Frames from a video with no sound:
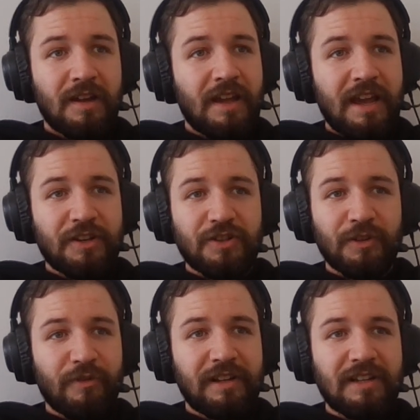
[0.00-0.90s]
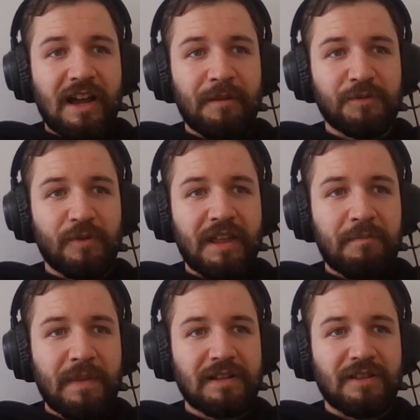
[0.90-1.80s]
ancient Greek times, where they
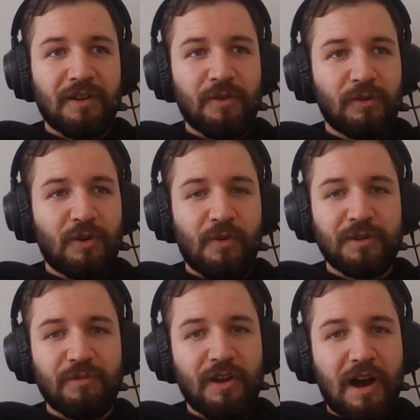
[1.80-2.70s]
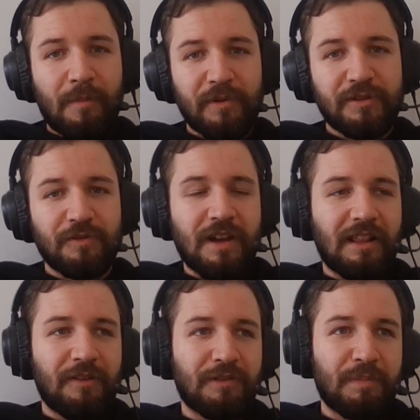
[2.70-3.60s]
mixed their gold coins with copper to
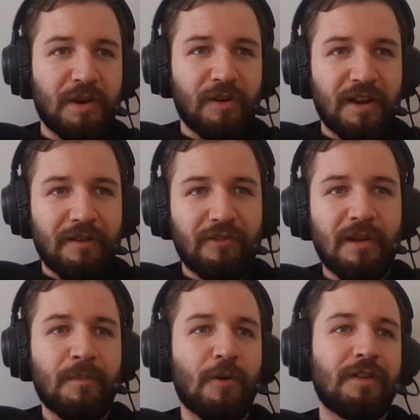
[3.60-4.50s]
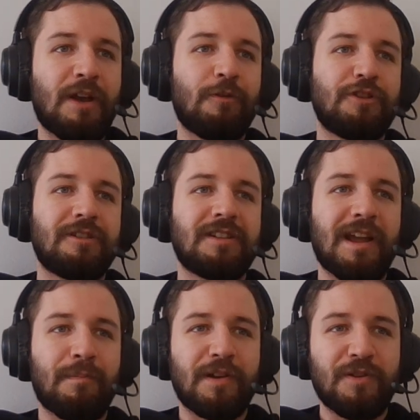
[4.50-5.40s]
dilute the purity of them, or they would just
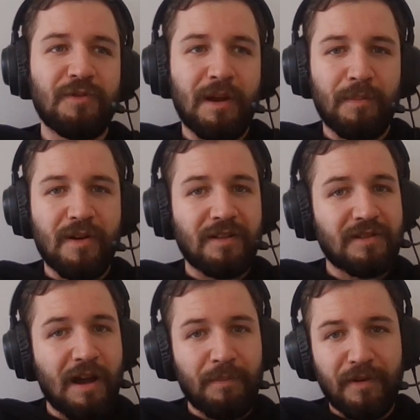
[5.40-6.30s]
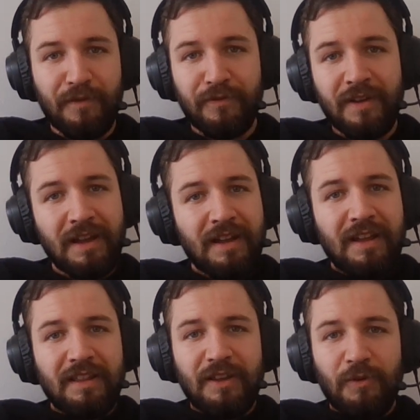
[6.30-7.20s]
stamp a new number on top of
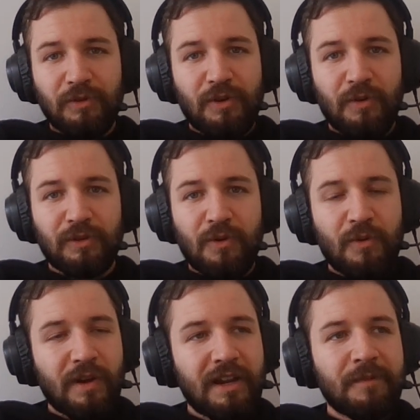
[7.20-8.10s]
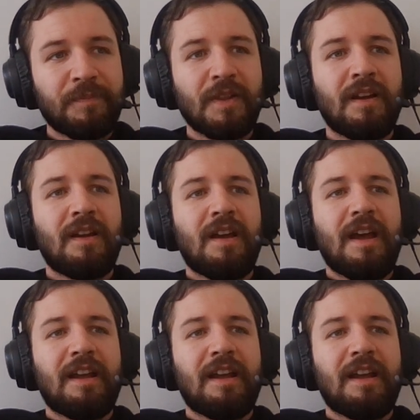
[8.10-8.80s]
the old gold coin. And